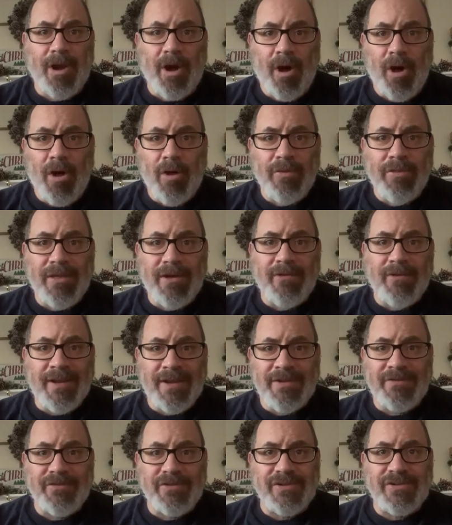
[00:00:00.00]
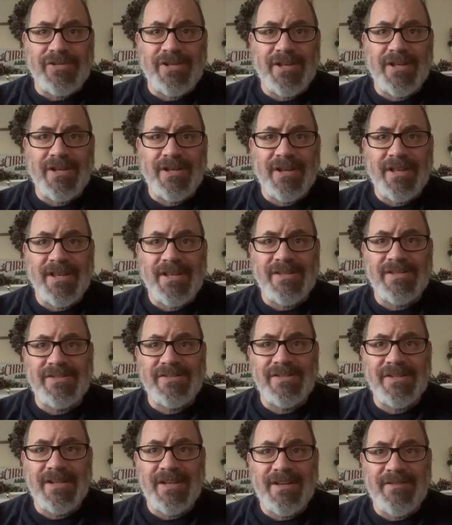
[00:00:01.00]
all they're interested in
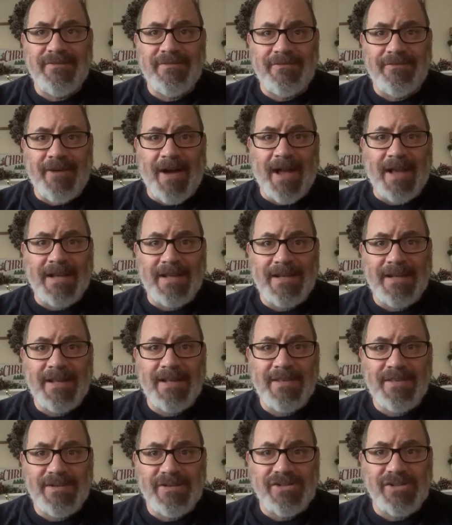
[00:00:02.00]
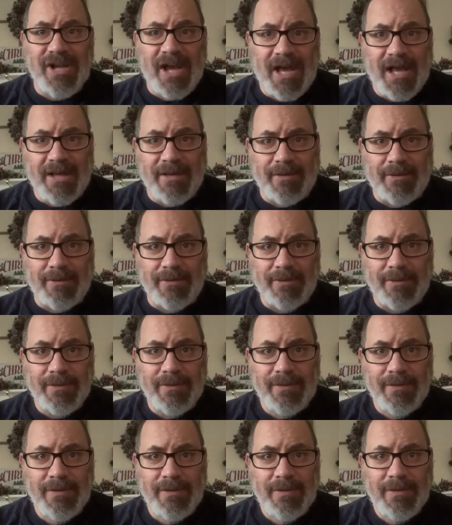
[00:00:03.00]
is in finding the child.
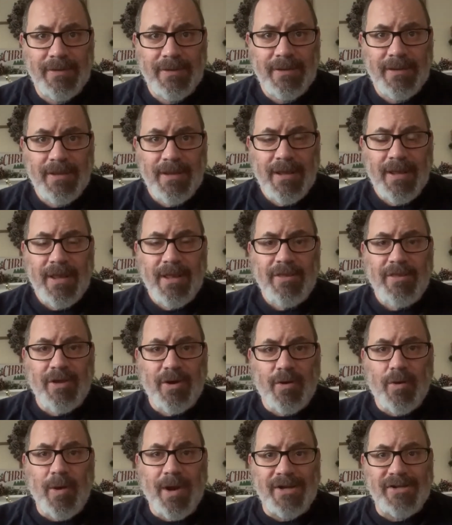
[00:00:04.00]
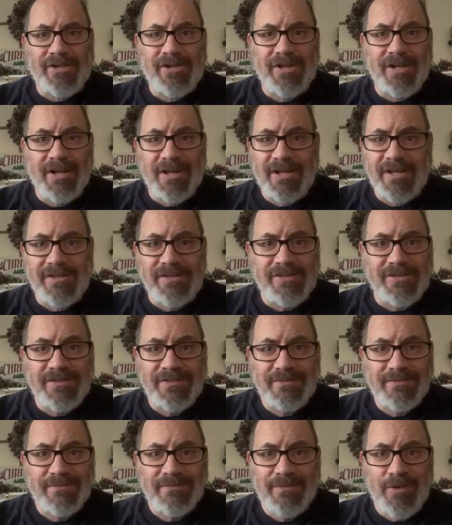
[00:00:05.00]
The question is,
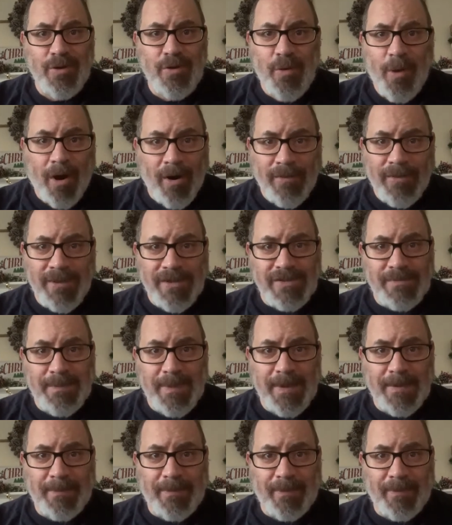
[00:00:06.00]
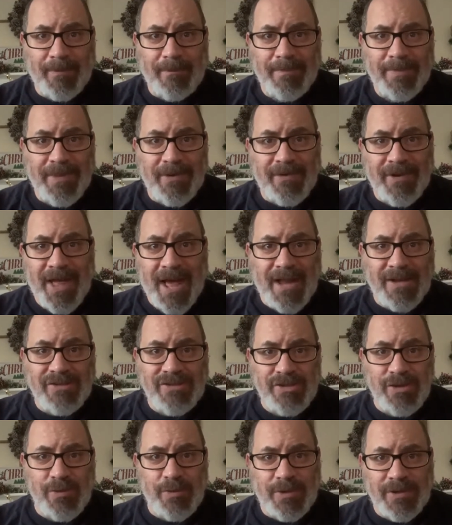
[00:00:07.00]
who are these people? They're not
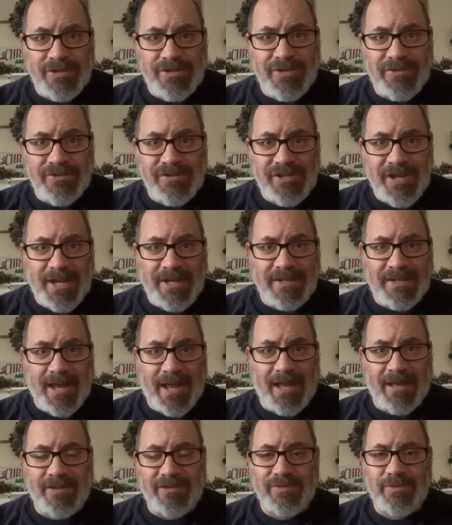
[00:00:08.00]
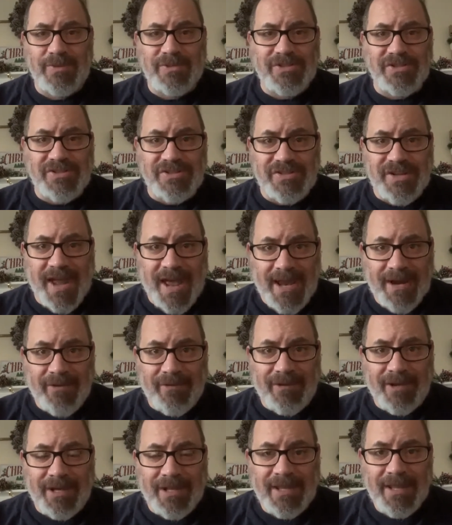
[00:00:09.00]
Jewish, they're Gentiles, which is
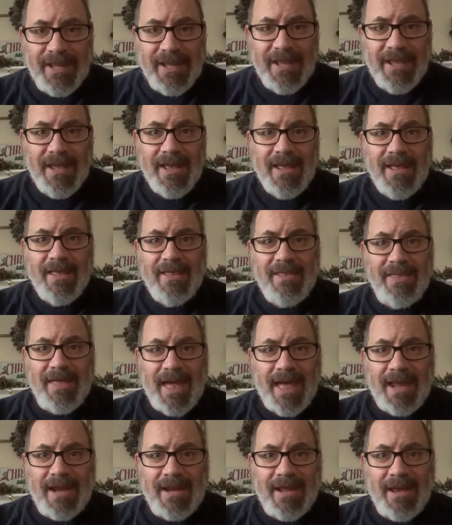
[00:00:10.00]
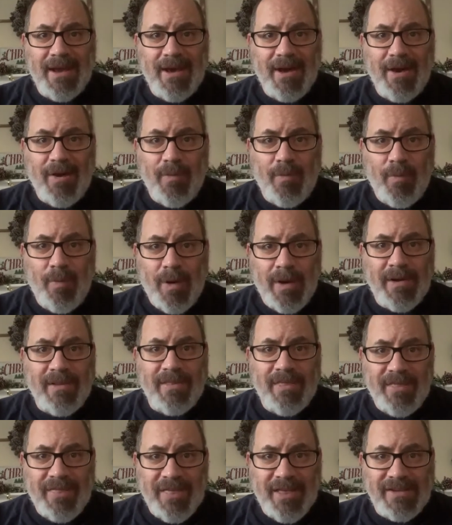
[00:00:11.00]
staggering. That one of
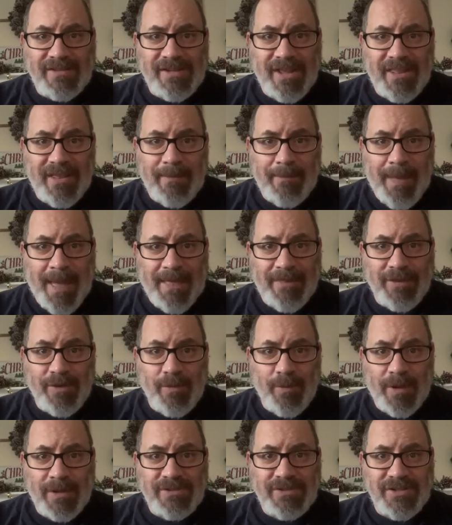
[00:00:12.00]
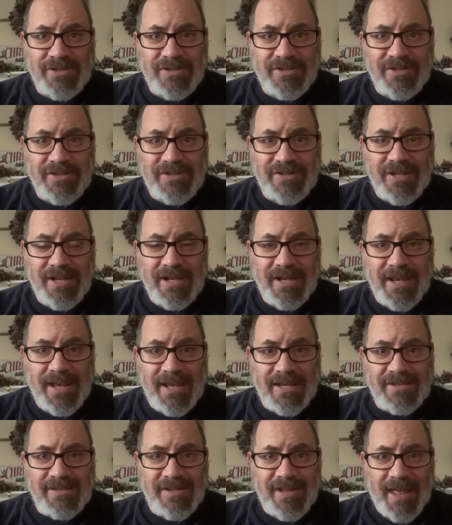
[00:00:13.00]
the things I think Matthew wants us to see
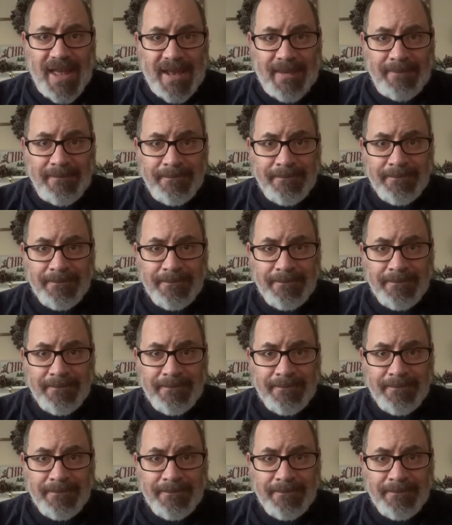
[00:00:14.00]
is that